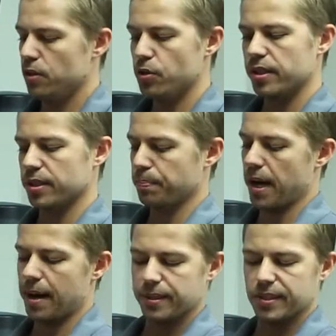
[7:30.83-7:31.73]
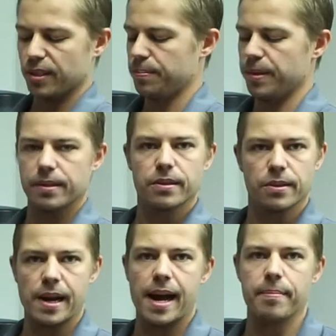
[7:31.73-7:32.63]
you can just pop this open,
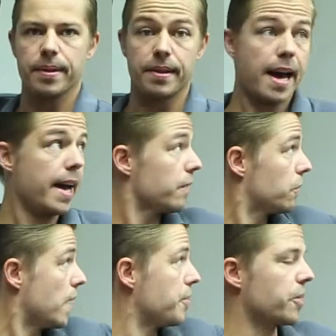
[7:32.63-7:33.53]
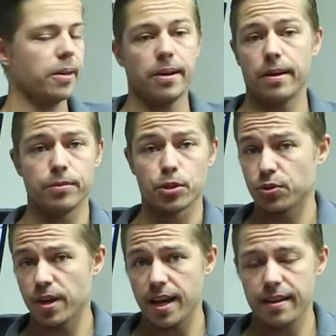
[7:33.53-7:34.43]
grab that, grab your
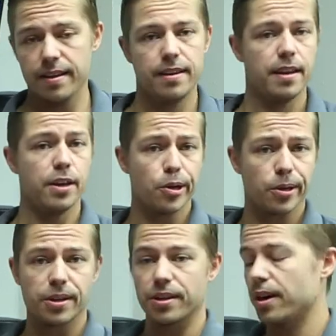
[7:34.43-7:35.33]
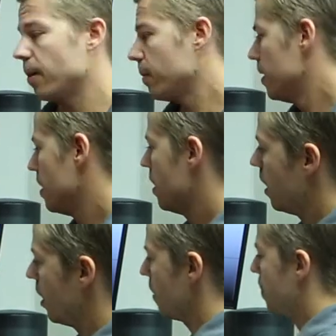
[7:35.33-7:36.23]
tray, and you're good to go. Another